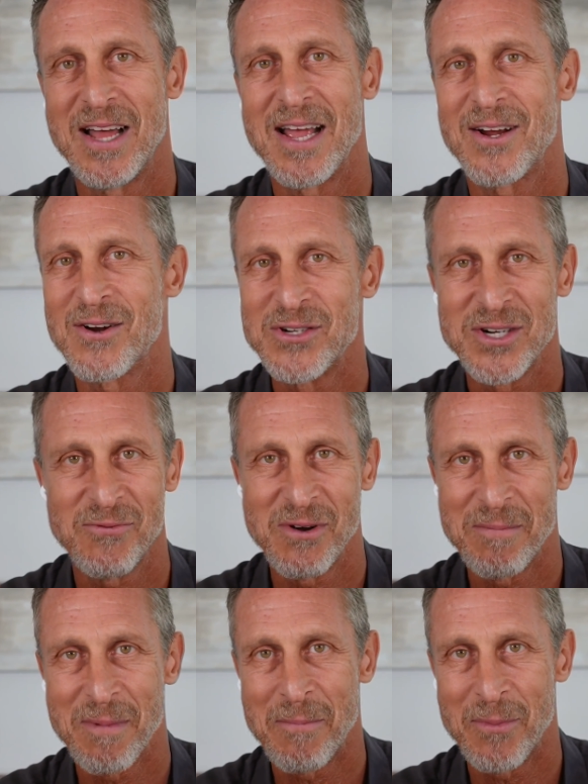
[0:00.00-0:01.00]
I encourage you to
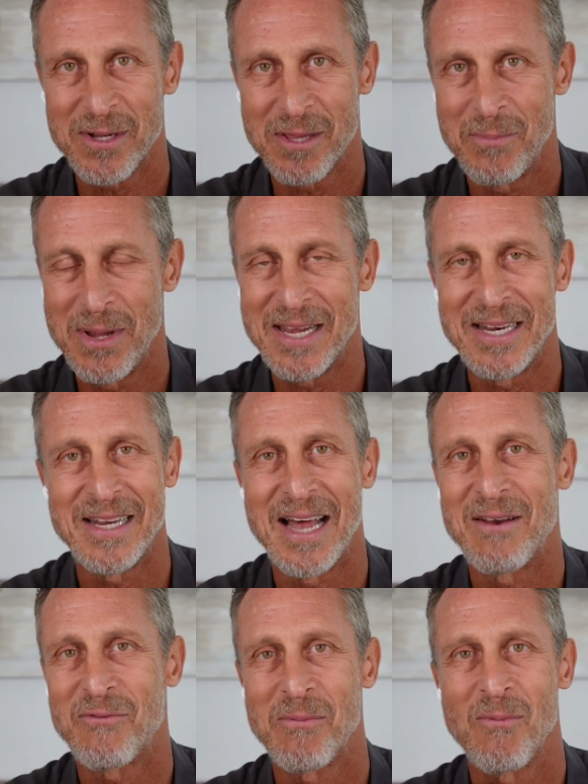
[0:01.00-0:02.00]
read my book, The Pecan
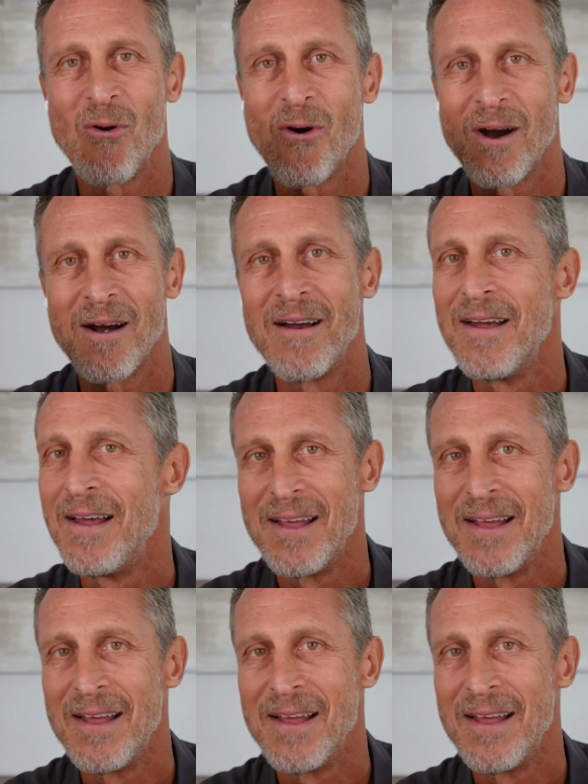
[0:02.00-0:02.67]
Diet, for more.